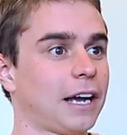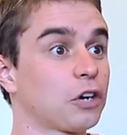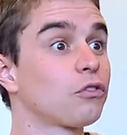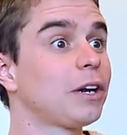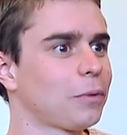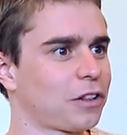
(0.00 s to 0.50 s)

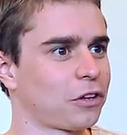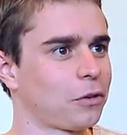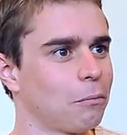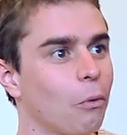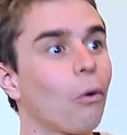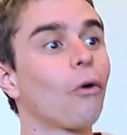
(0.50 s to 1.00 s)
agree with
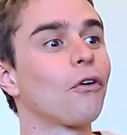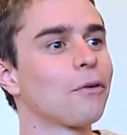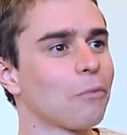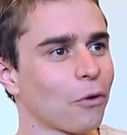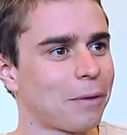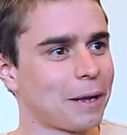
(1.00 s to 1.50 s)
you. More
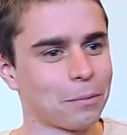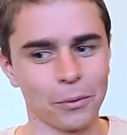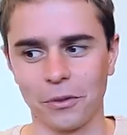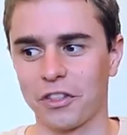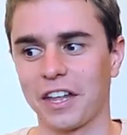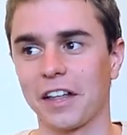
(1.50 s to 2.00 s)
and more
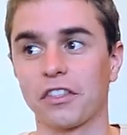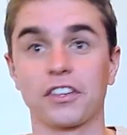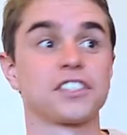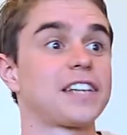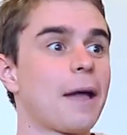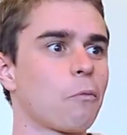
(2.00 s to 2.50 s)
people think
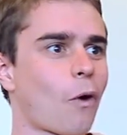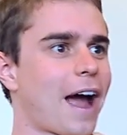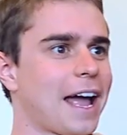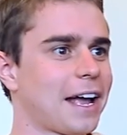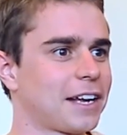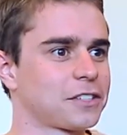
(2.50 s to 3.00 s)
the same
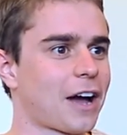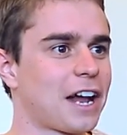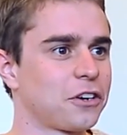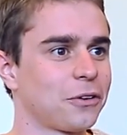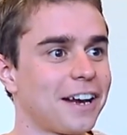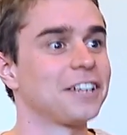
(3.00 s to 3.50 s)
way as I
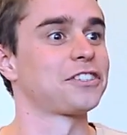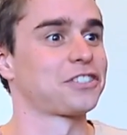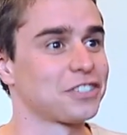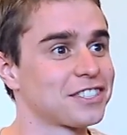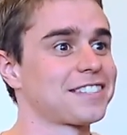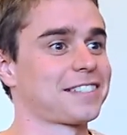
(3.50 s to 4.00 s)
do. And it's
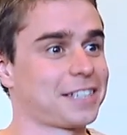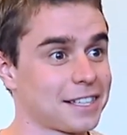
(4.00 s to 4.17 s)
just,